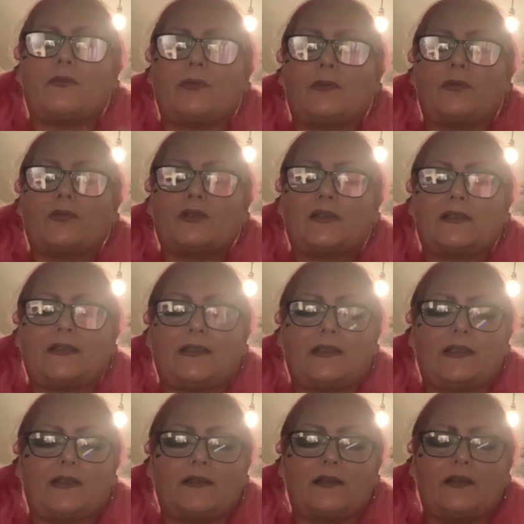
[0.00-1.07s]
we wouldn't have done
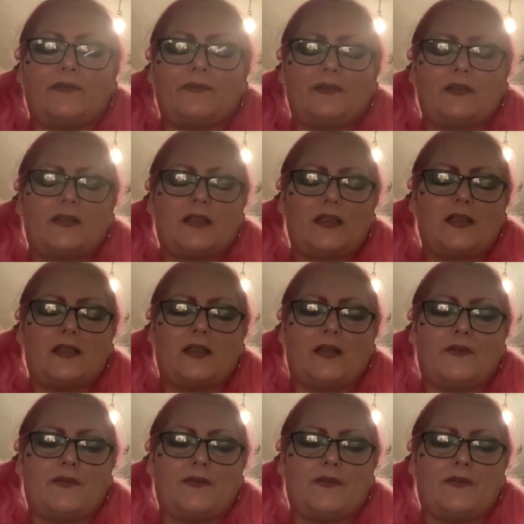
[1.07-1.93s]
it if, you know,